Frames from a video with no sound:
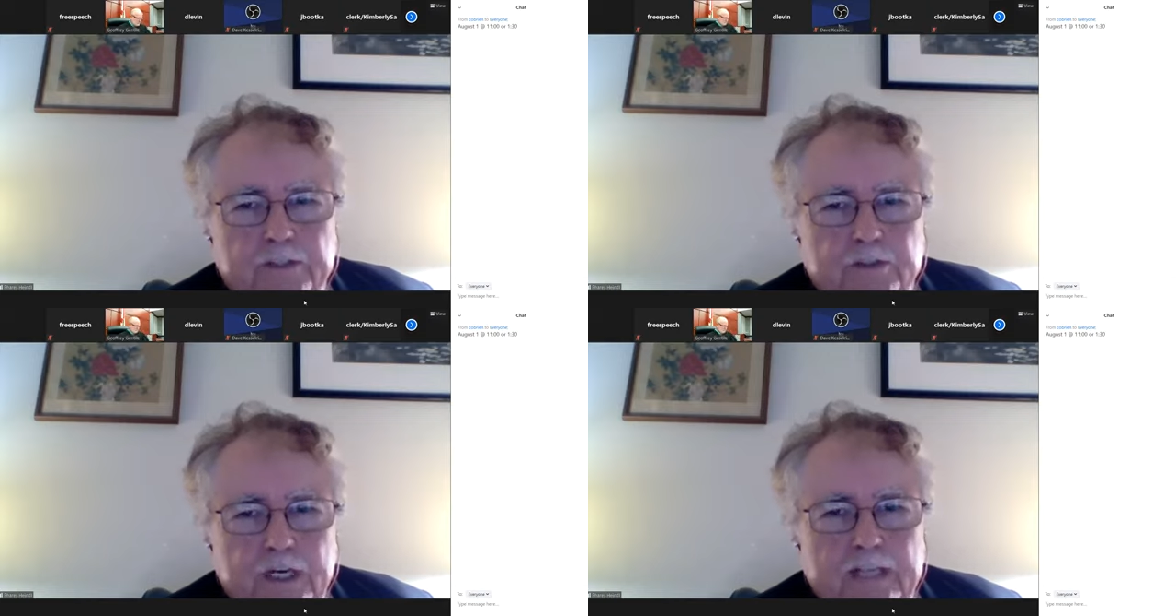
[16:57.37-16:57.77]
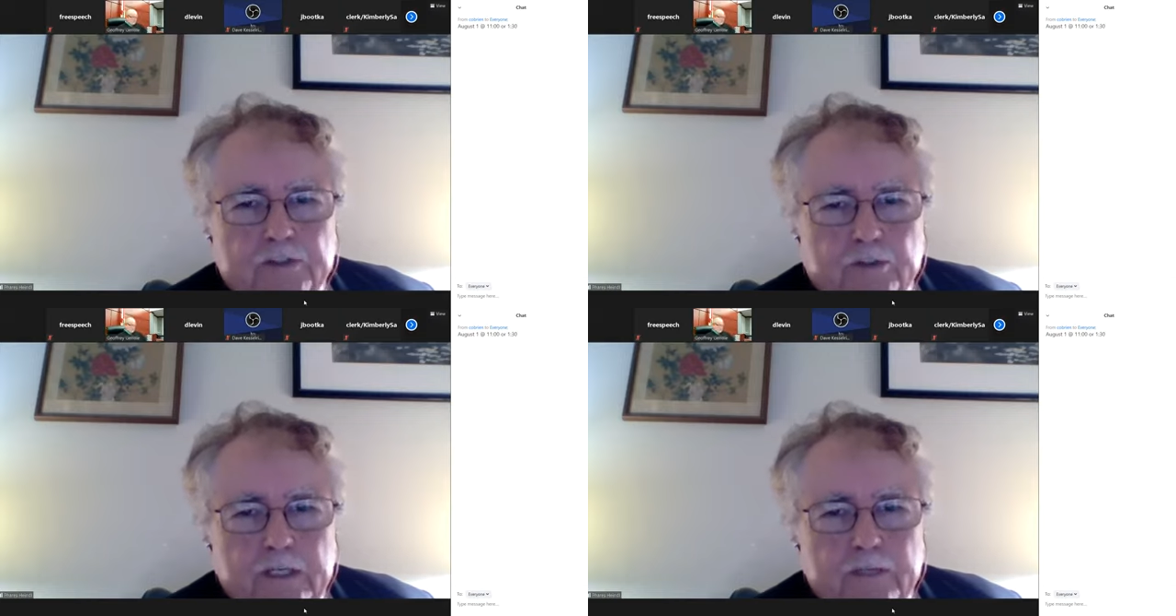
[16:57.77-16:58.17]
the
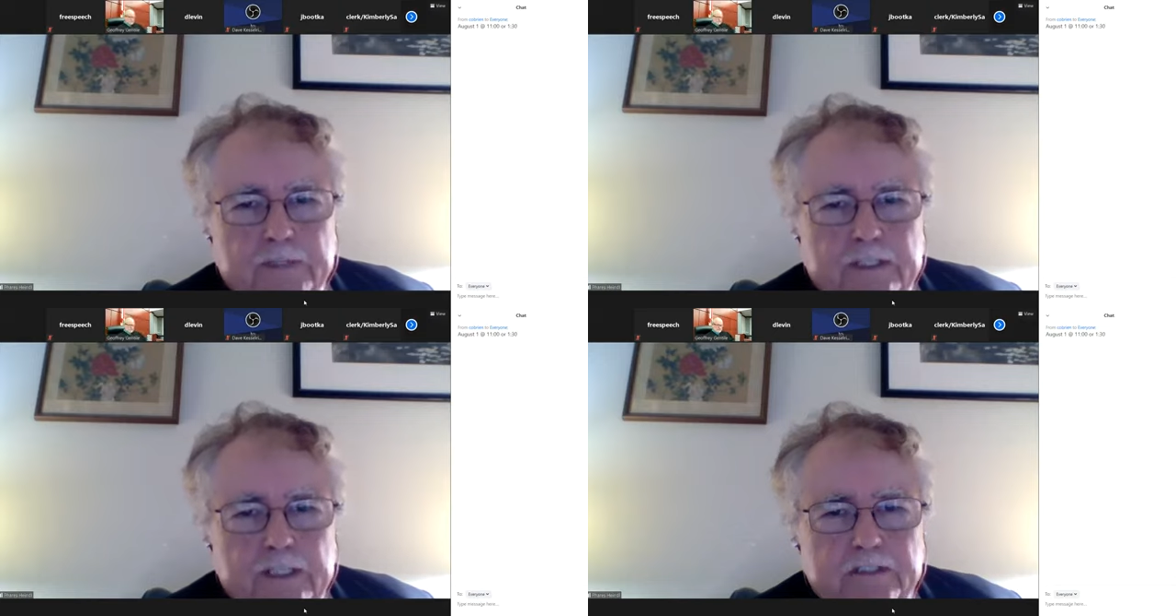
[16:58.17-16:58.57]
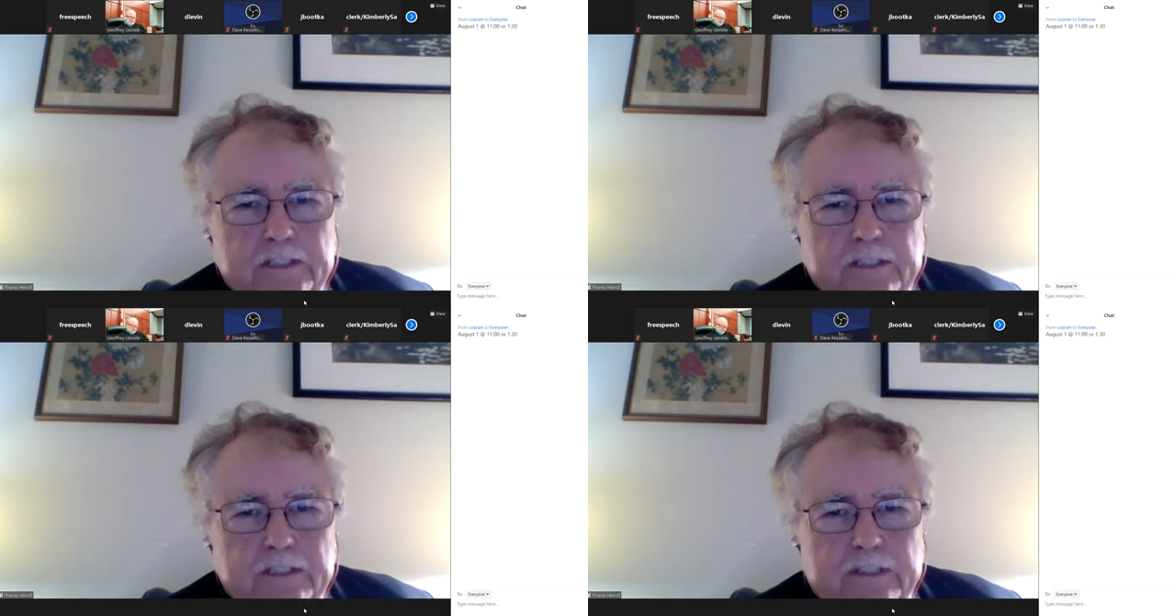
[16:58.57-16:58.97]
transcript into
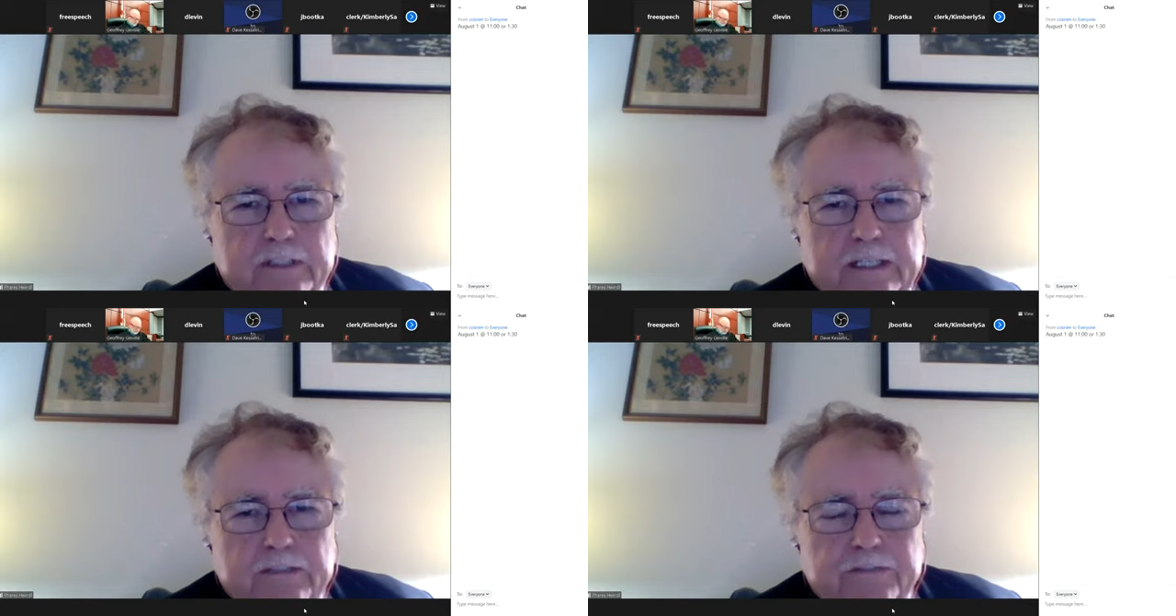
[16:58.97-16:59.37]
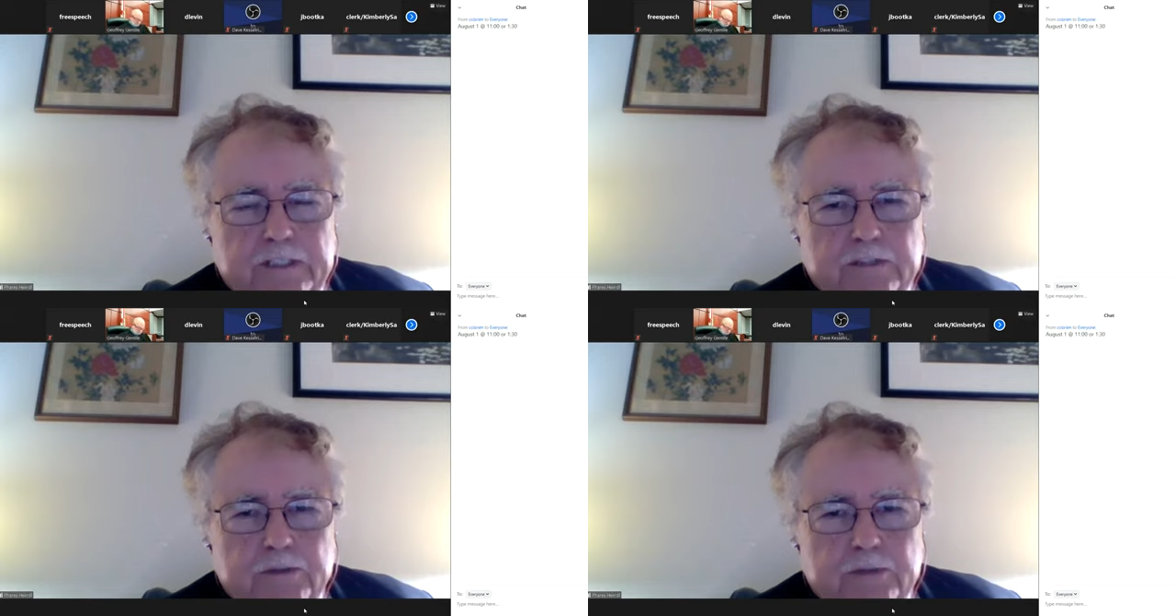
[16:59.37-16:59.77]
each
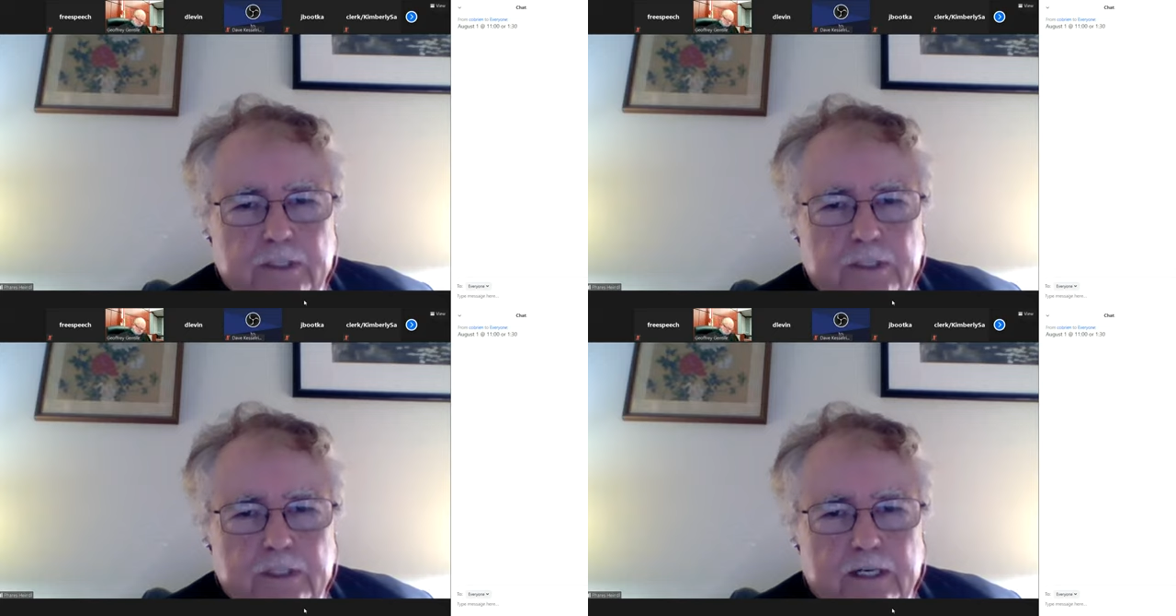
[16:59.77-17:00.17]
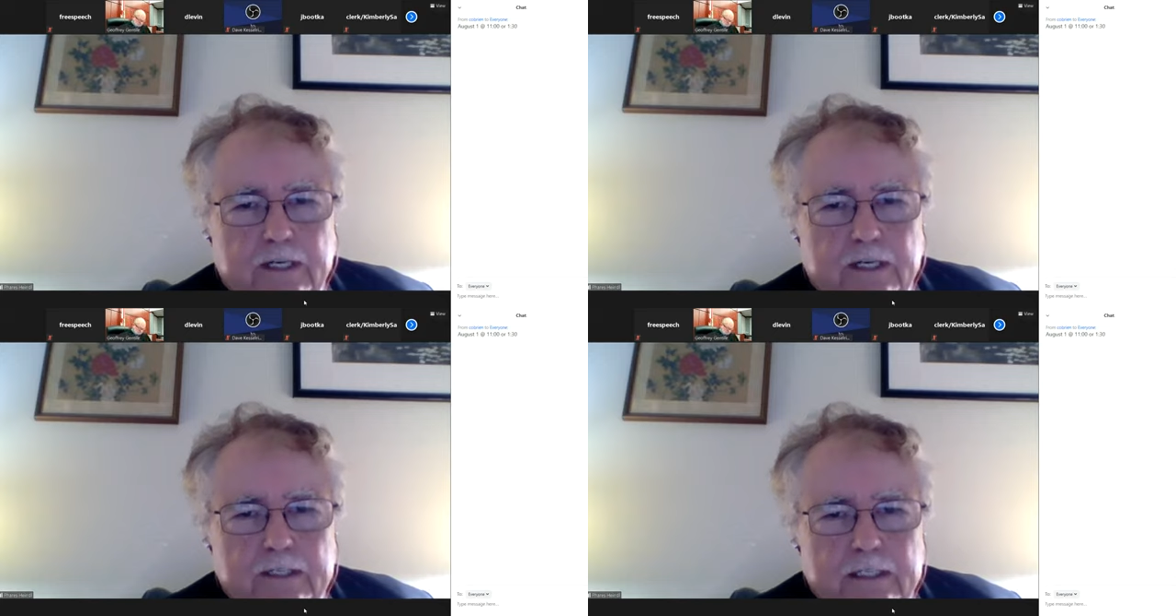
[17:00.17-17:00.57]

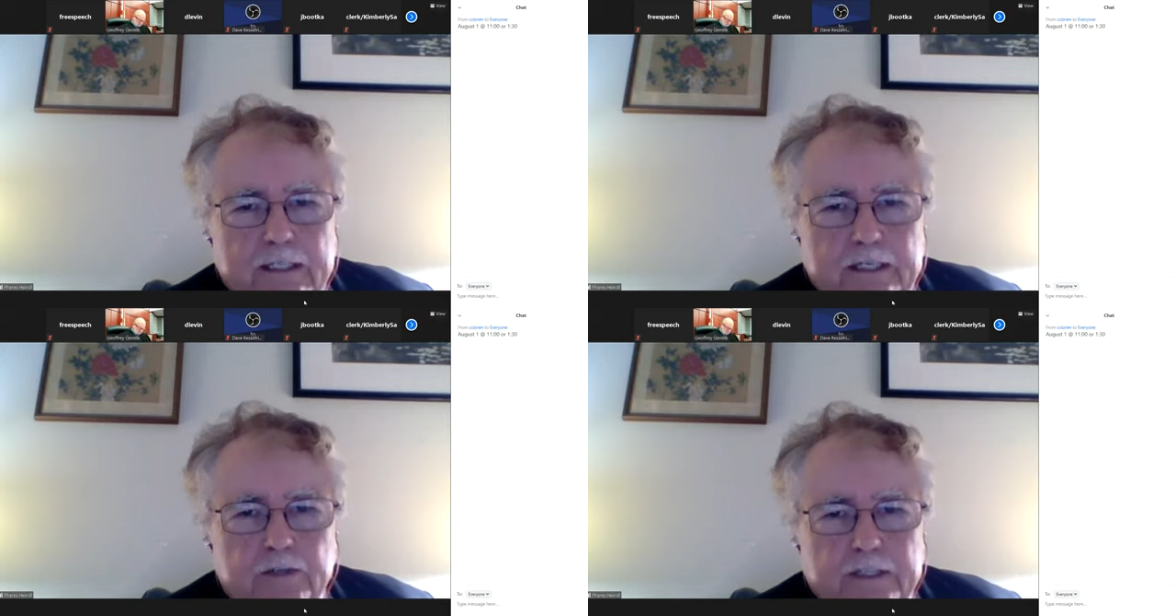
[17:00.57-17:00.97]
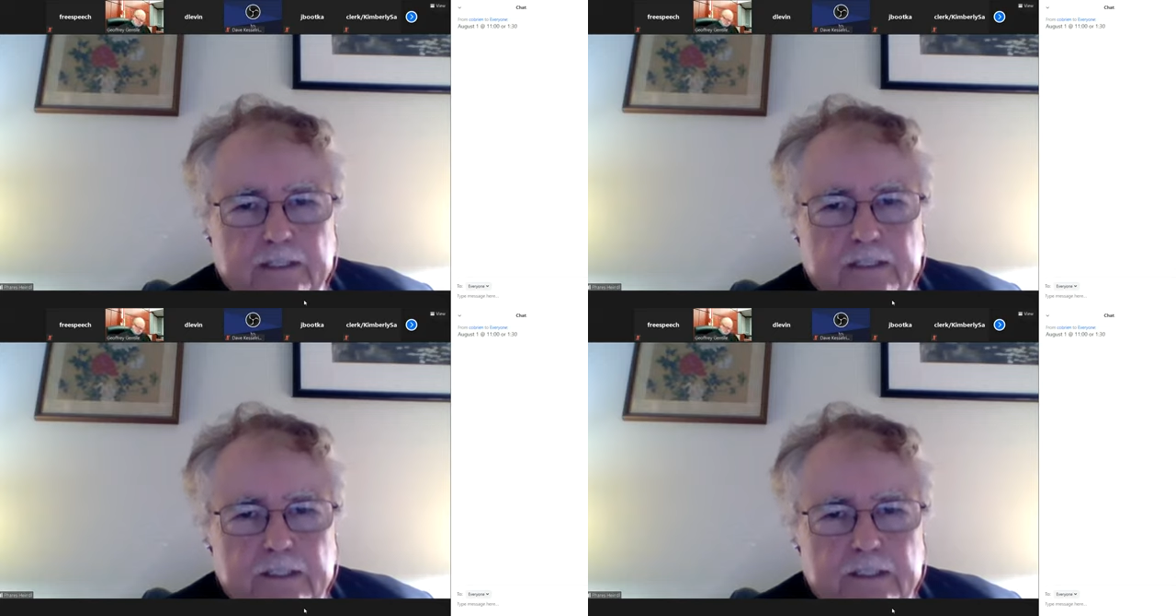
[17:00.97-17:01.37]
individual
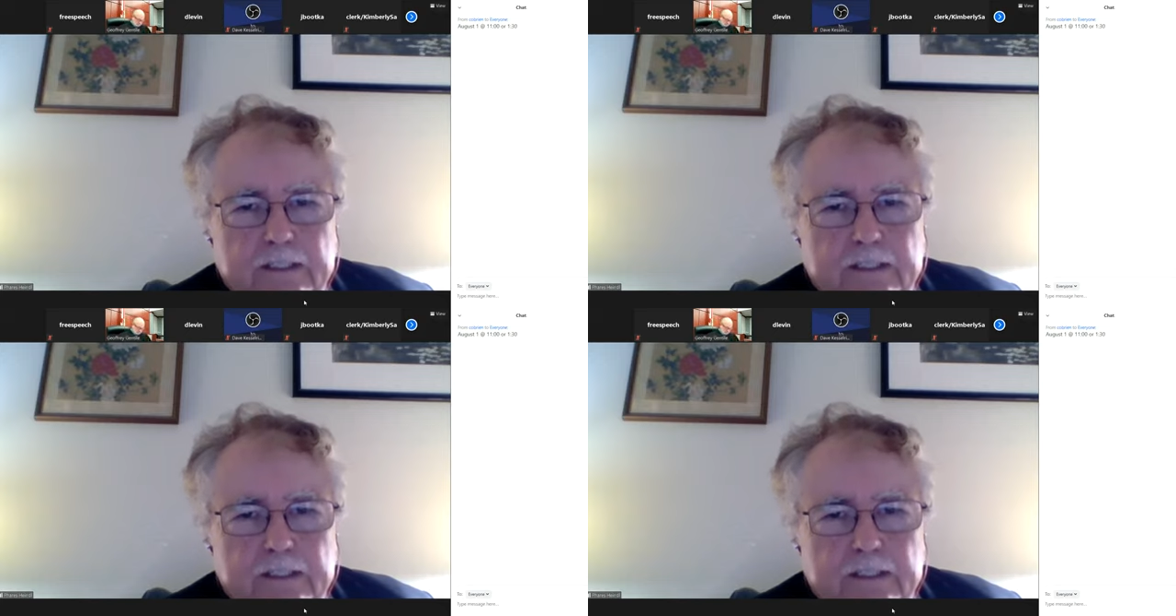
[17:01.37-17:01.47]
hearing.